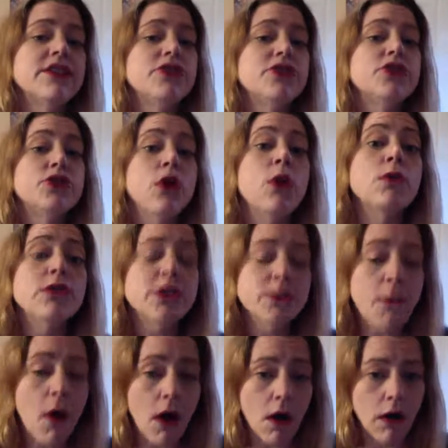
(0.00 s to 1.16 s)
so
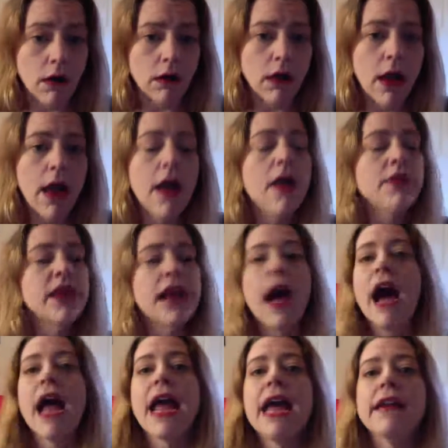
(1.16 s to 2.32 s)
small that
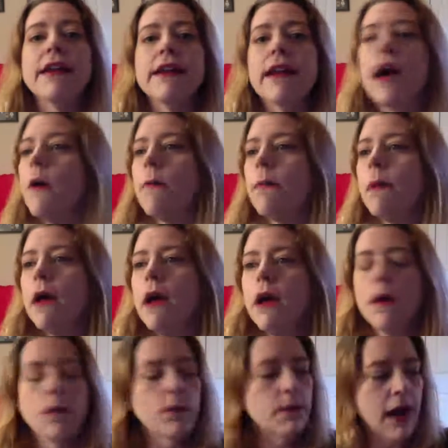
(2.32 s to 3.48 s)
I ended up,
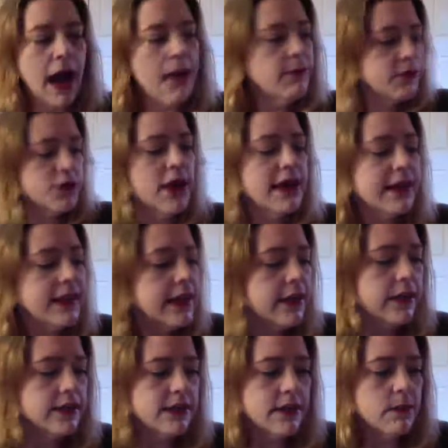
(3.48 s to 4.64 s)
I was trying to click
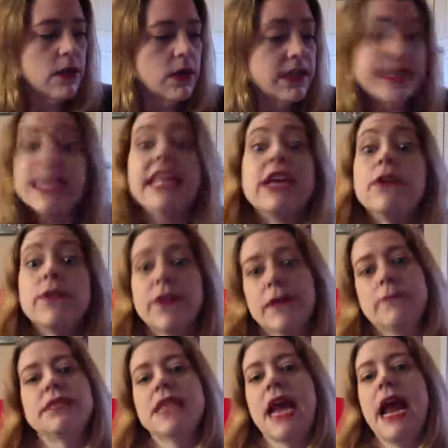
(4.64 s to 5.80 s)
on someone to heal them,
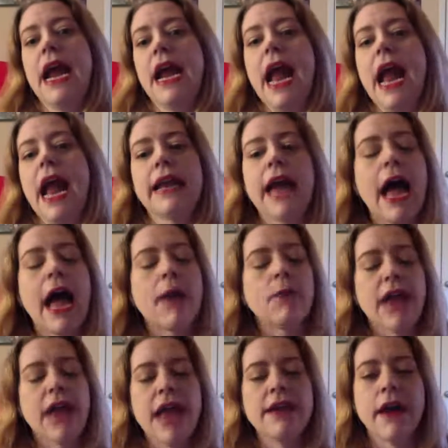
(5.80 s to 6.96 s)
say, and I would
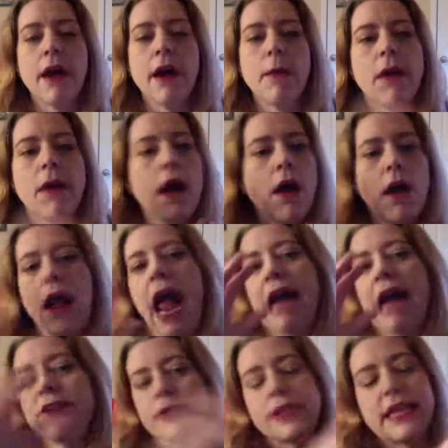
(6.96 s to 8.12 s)
end up
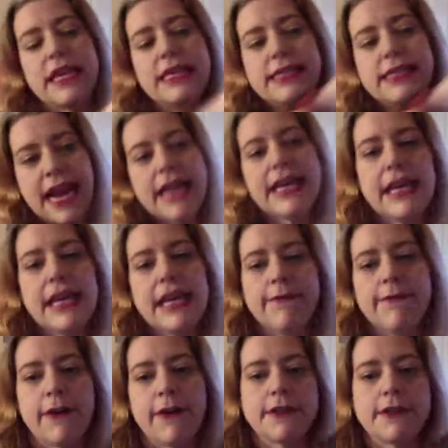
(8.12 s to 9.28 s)
actually standing in
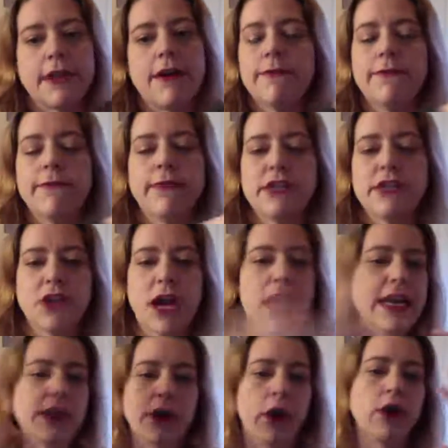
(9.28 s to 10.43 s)
front of the
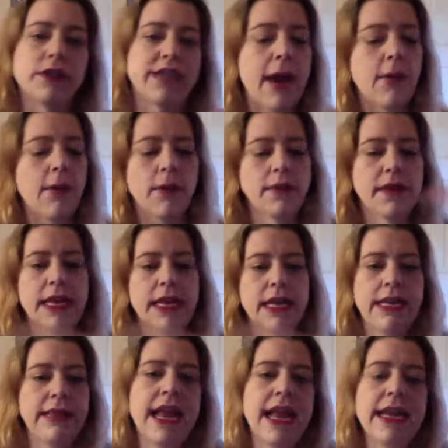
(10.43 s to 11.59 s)
giant guard tower that
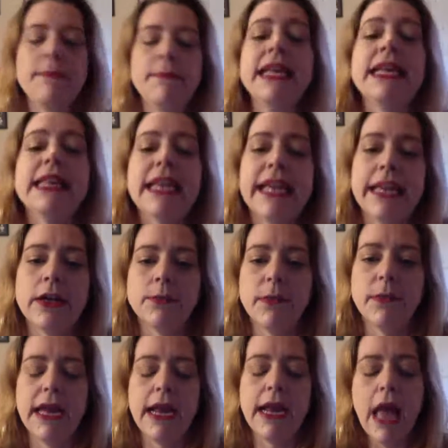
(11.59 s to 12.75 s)
then immediately killed
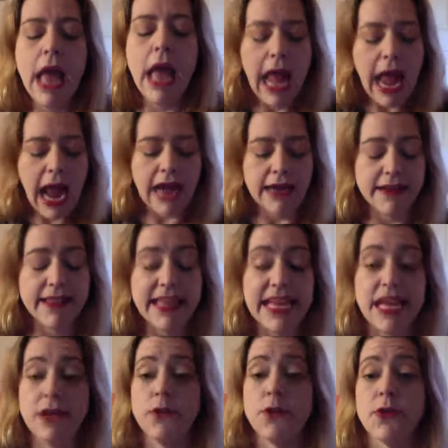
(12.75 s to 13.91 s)
me. And the
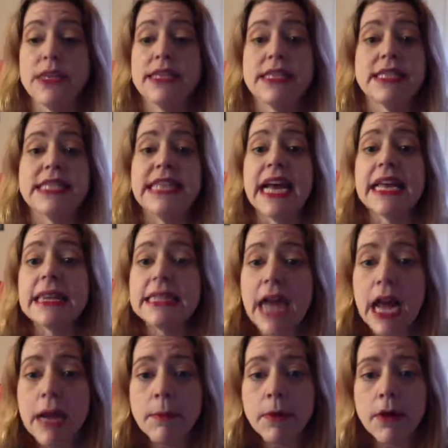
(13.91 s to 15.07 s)
increased death
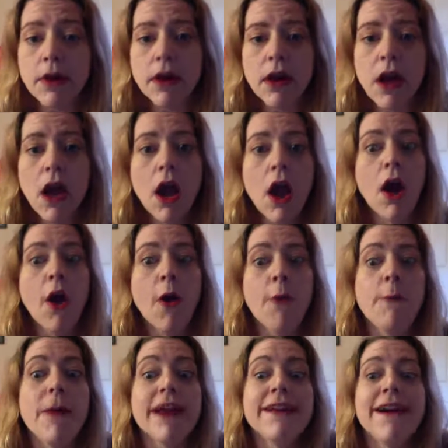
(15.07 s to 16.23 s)
timer, oh
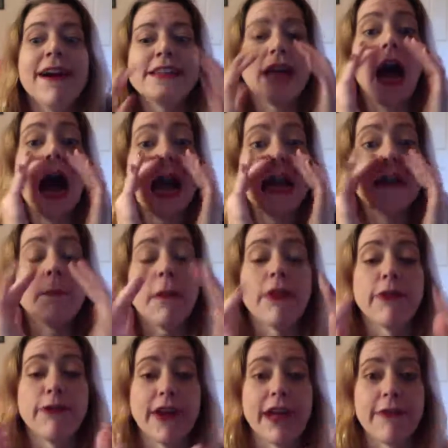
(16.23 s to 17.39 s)
my God, die in a motherfucking